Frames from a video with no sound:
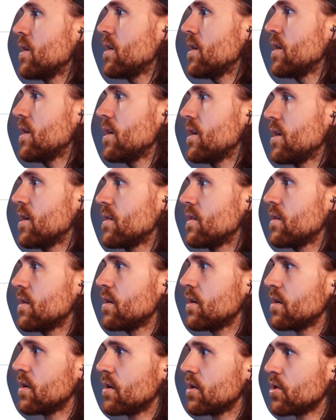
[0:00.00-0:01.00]
It
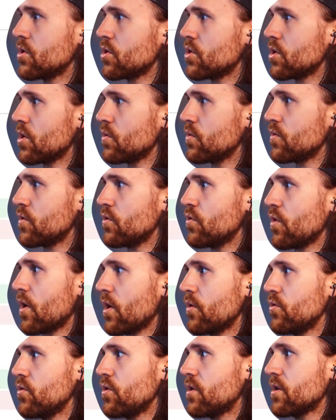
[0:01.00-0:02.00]
shows you
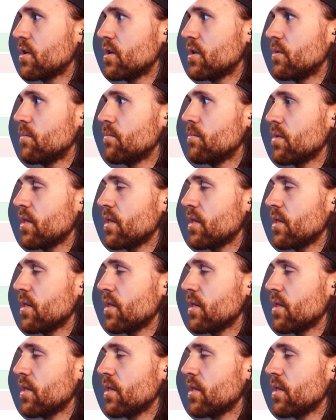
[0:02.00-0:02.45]
how you can